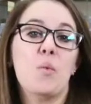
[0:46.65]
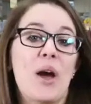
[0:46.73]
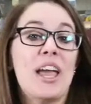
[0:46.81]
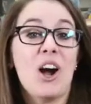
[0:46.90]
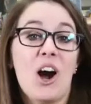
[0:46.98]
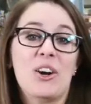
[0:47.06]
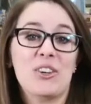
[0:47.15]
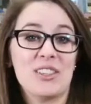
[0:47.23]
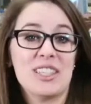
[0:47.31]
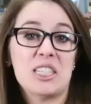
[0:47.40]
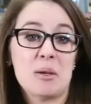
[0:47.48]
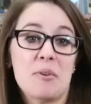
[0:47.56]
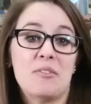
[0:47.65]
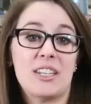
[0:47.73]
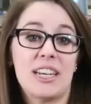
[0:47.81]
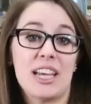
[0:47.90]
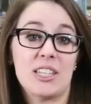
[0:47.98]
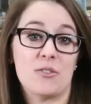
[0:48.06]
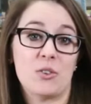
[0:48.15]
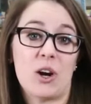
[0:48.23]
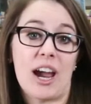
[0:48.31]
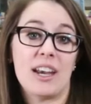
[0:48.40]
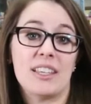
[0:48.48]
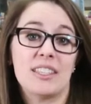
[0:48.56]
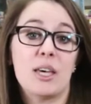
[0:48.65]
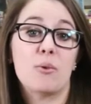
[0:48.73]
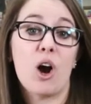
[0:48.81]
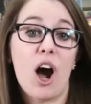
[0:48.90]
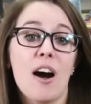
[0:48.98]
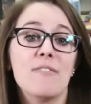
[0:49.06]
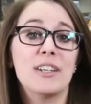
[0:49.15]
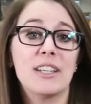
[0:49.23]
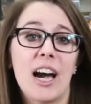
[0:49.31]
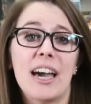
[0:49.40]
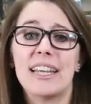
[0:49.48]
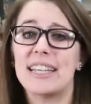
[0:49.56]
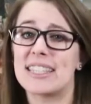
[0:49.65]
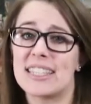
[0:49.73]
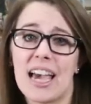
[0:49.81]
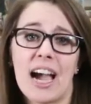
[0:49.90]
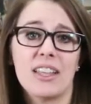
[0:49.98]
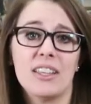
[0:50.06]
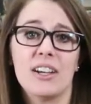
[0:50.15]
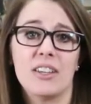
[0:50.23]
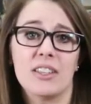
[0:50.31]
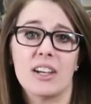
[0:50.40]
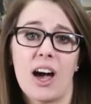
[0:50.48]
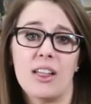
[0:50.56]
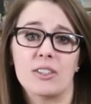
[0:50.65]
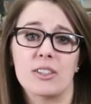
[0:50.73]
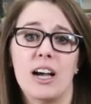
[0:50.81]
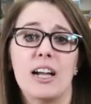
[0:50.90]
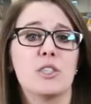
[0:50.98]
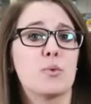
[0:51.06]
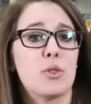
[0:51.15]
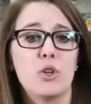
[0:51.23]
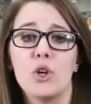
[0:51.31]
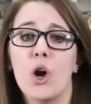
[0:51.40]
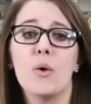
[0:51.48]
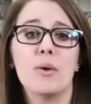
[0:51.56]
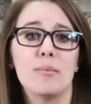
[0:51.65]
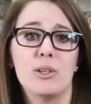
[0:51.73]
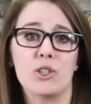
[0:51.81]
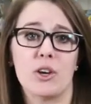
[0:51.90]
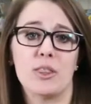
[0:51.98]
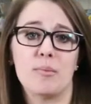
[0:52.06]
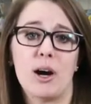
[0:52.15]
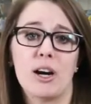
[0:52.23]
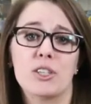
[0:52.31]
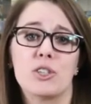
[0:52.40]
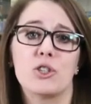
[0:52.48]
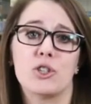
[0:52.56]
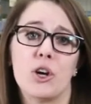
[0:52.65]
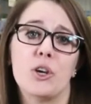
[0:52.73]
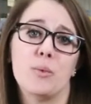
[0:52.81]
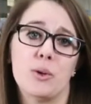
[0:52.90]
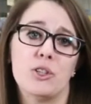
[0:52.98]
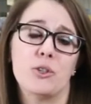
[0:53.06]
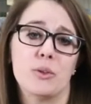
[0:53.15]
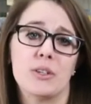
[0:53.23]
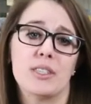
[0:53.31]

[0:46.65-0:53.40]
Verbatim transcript: Way harder than some of today's varieties, they were often cut exactly on the color lines with no image on the box to show you what you were